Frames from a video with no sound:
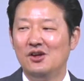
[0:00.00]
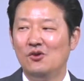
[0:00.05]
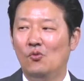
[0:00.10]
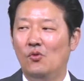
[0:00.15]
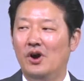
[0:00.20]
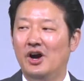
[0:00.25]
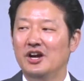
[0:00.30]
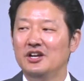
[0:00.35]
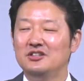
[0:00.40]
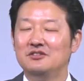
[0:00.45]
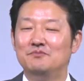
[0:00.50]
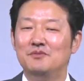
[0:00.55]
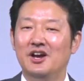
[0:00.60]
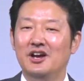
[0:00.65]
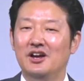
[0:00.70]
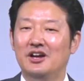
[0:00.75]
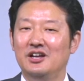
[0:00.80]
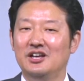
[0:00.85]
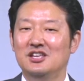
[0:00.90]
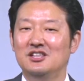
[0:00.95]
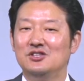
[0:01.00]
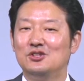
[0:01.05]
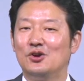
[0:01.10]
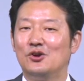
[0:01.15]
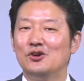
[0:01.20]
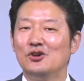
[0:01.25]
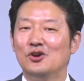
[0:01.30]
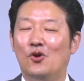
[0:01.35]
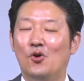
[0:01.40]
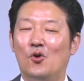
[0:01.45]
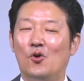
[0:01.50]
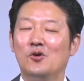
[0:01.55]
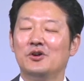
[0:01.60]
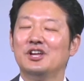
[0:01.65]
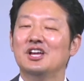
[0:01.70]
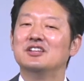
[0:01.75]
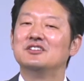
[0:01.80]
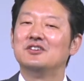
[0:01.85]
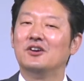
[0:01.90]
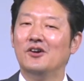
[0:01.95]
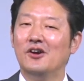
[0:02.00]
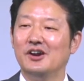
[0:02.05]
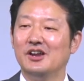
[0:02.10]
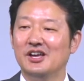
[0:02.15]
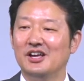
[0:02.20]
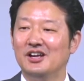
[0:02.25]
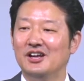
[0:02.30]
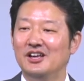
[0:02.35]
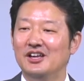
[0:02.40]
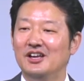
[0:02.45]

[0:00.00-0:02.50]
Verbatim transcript: Why is my internal organs hurting?